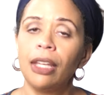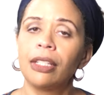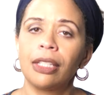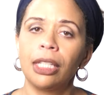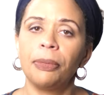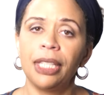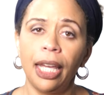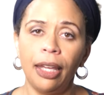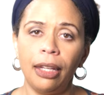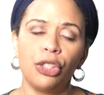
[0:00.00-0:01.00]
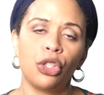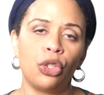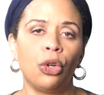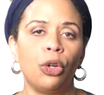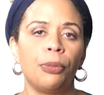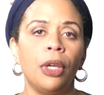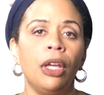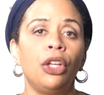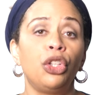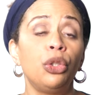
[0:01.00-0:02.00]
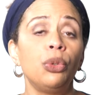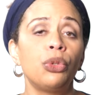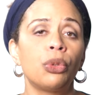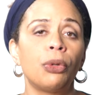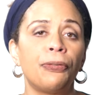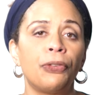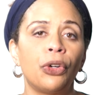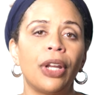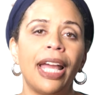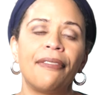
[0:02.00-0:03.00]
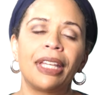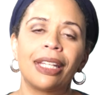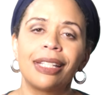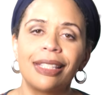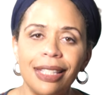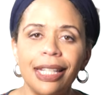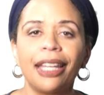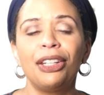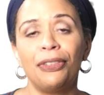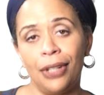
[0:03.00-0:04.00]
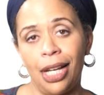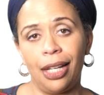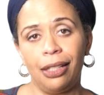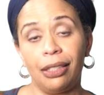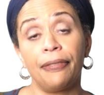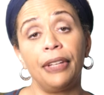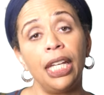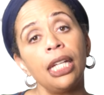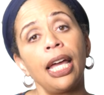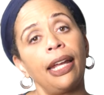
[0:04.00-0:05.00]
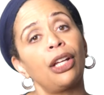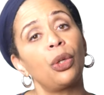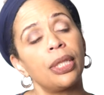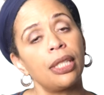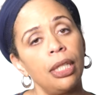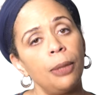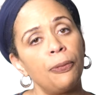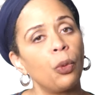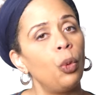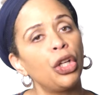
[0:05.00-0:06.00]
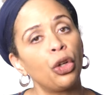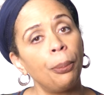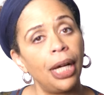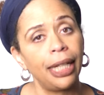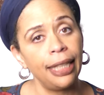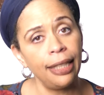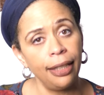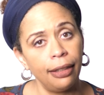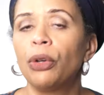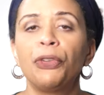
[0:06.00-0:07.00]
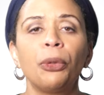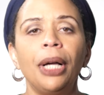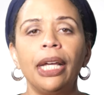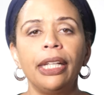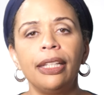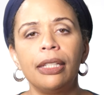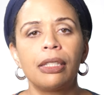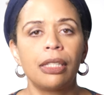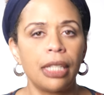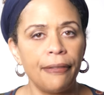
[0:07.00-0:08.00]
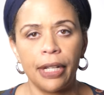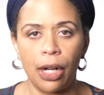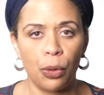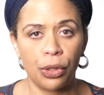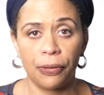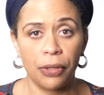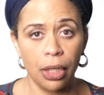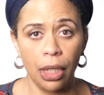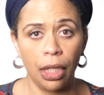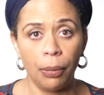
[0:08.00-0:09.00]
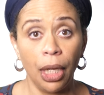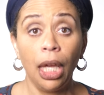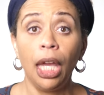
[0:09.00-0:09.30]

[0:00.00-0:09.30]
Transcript: Sleep debt is a term used to refer to having consecutive nights of inadequate sleep for what your body needs. If your body needs seven hours of sleep